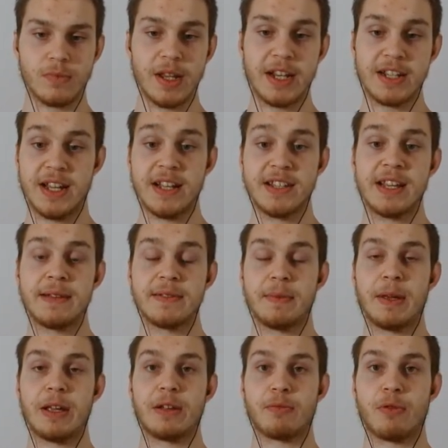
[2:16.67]
because that seems to
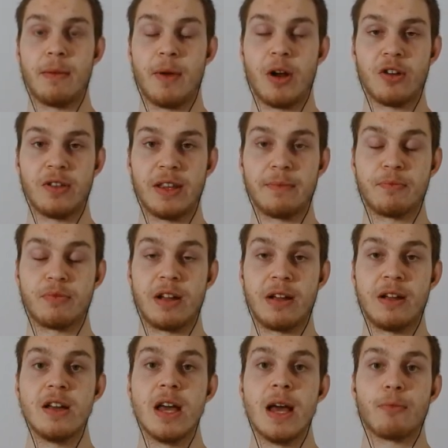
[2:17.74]
be the primary
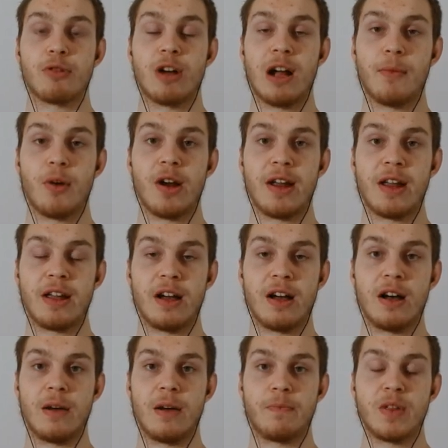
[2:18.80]
the primary
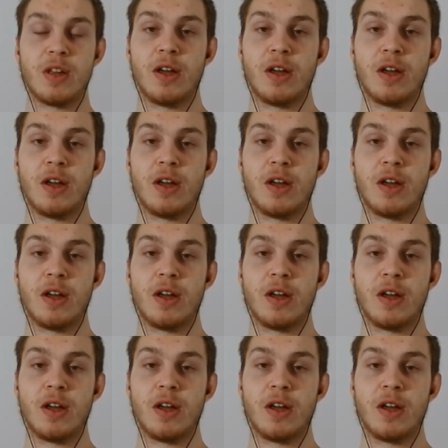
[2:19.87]
uh,